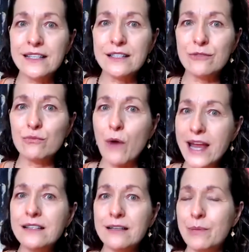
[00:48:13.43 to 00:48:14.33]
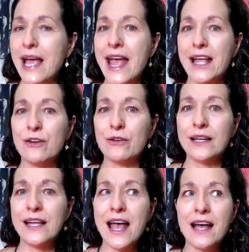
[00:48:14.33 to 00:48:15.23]
It's right to be
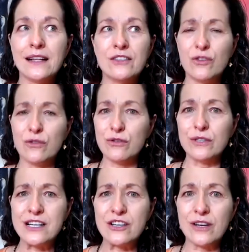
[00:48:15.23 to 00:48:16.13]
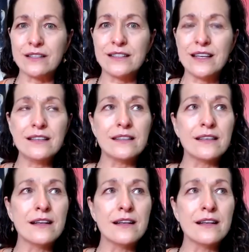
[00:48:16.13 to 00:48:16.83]
angry at social injustice,